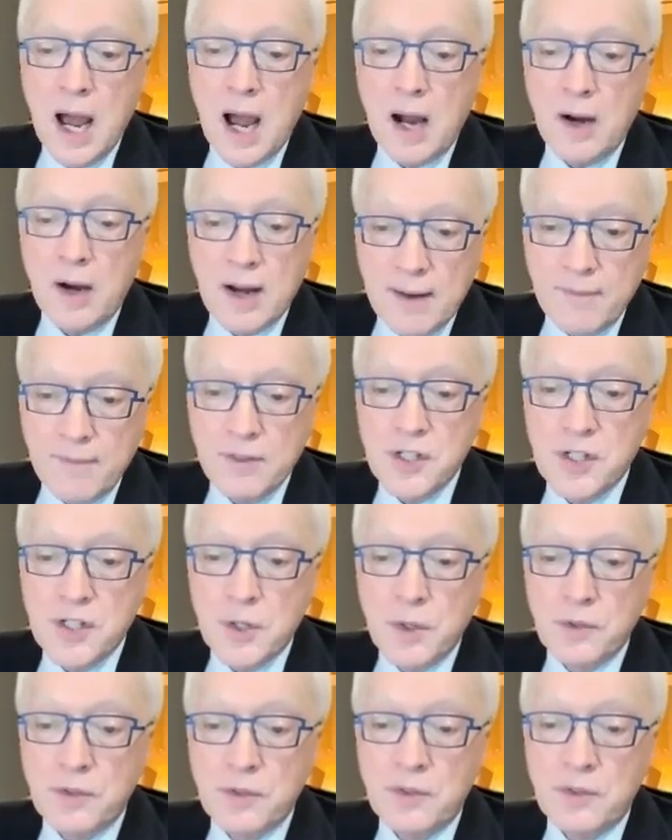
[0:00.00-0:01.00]
our average
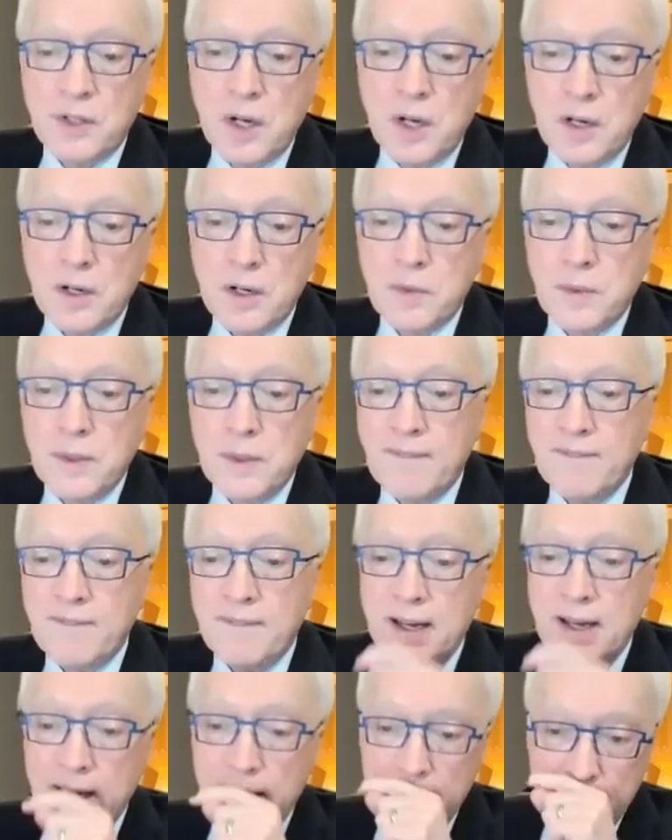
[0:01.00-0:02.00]
dose is
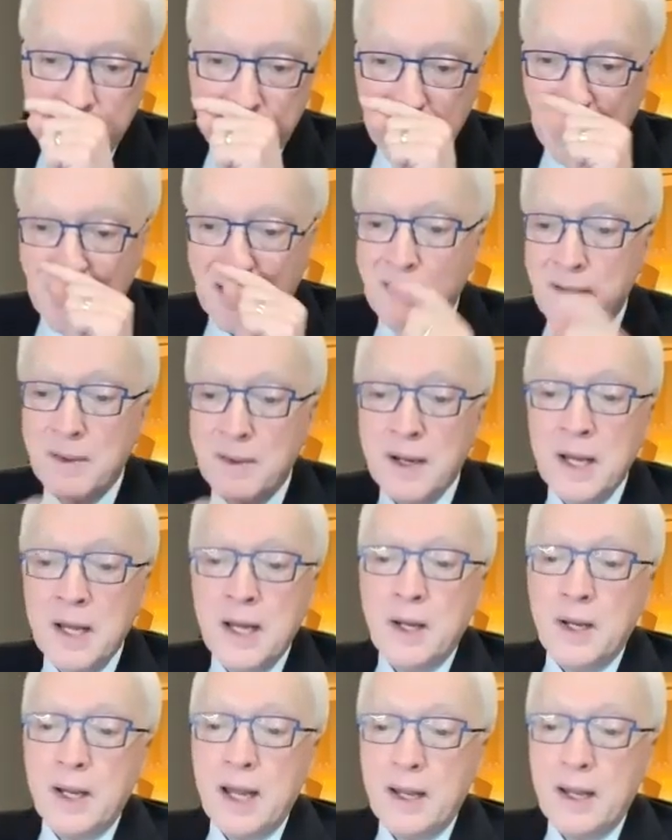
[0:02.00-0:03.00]
$1.25. Our
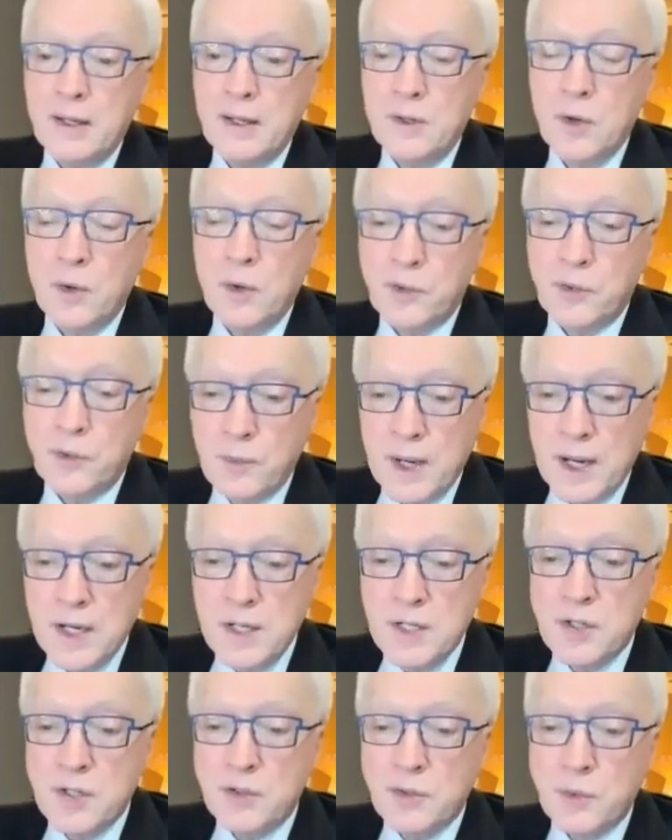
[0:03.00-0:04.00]
dose
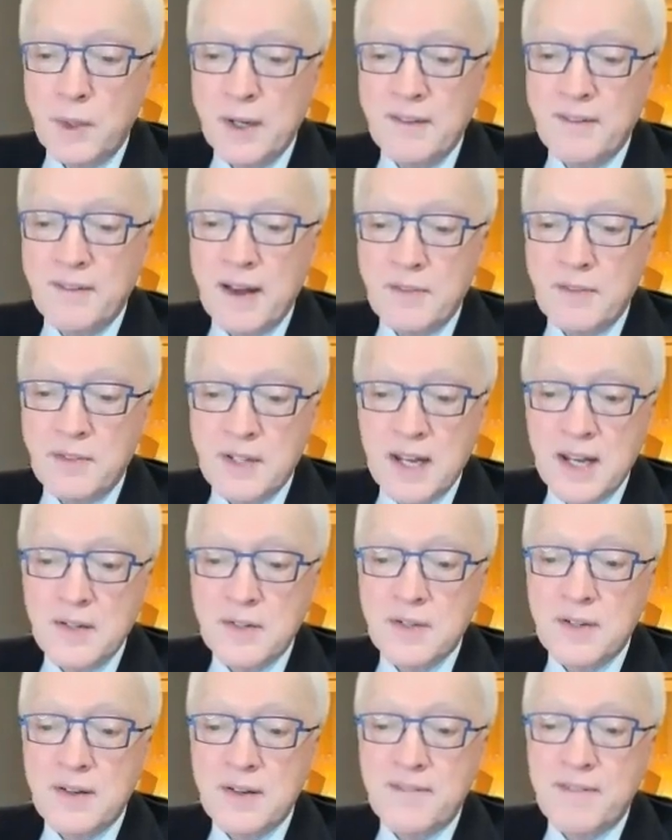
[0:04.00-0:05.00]
range is 25
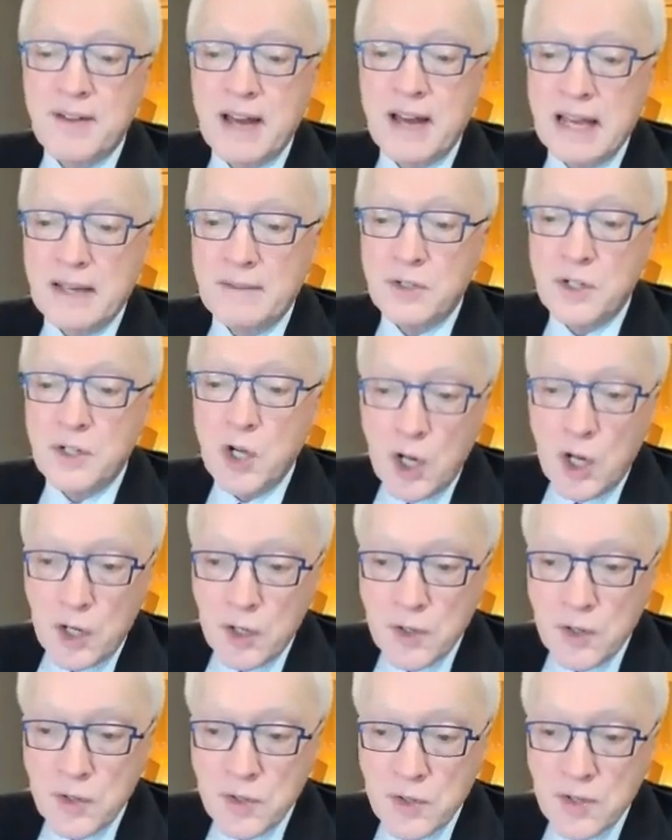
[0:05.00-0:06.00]
cents to
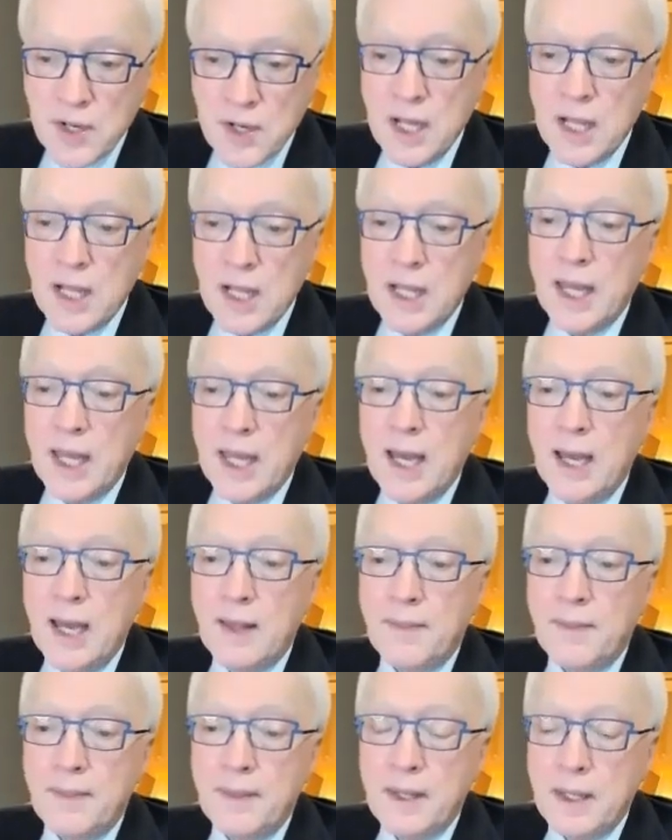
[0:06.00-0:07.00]
$5.
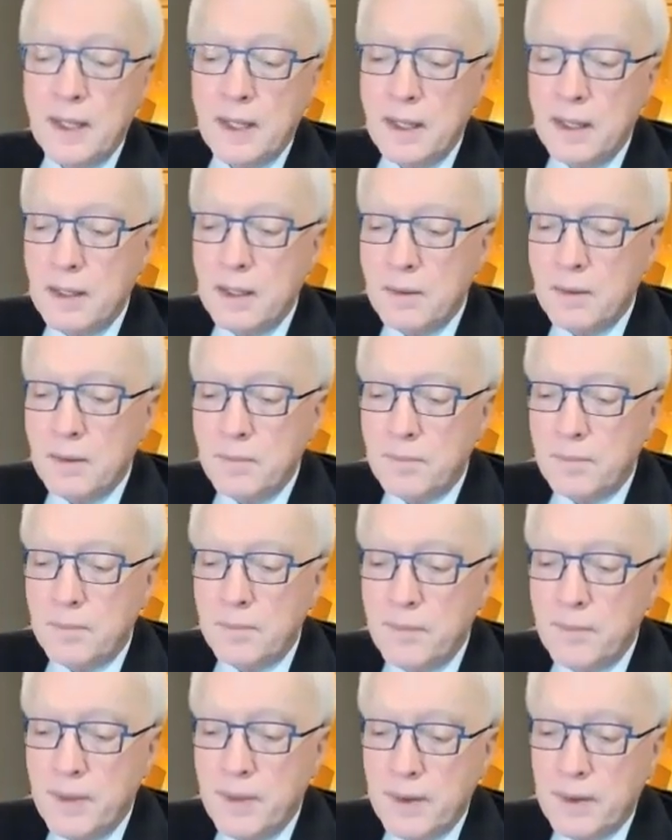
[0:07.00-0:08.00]
And the
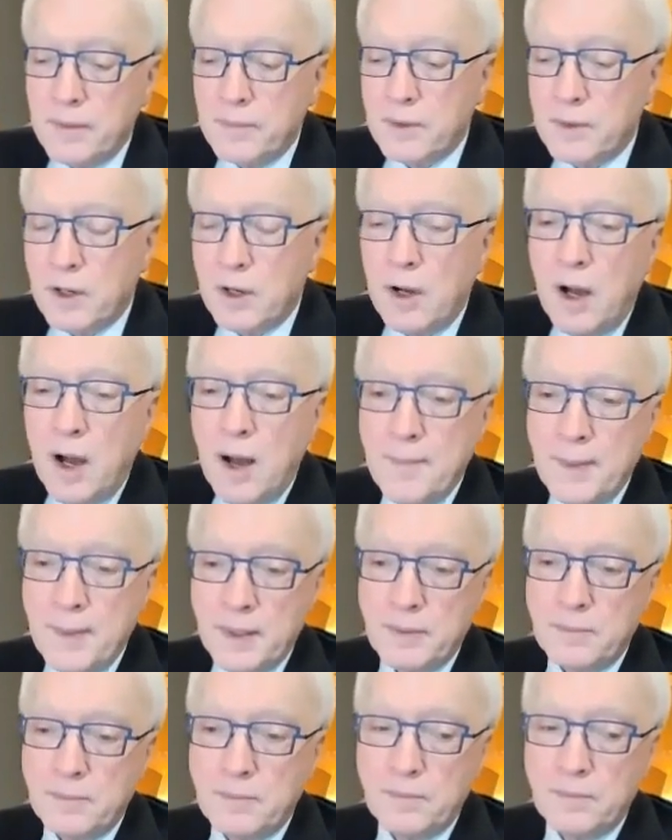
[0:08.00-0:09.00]
the
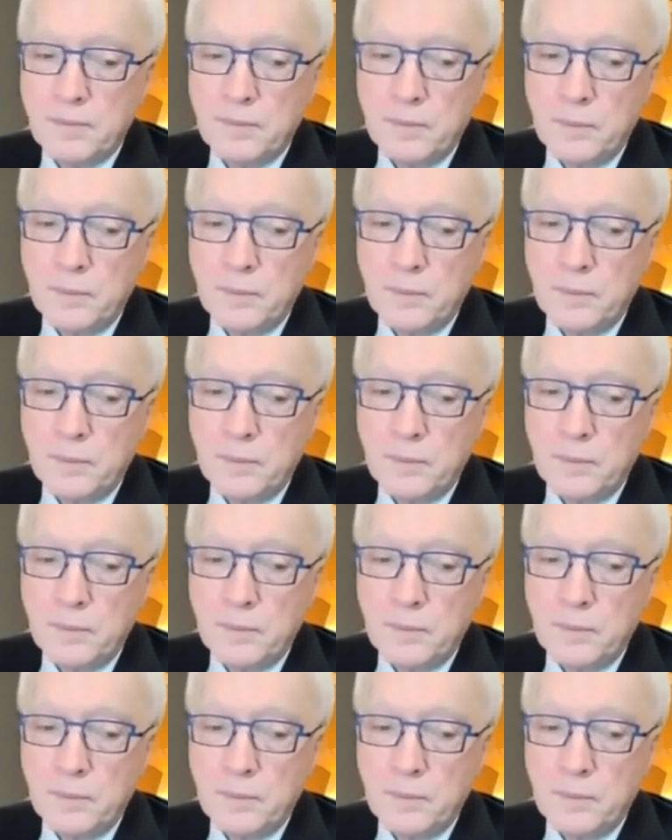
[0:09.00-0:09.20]
common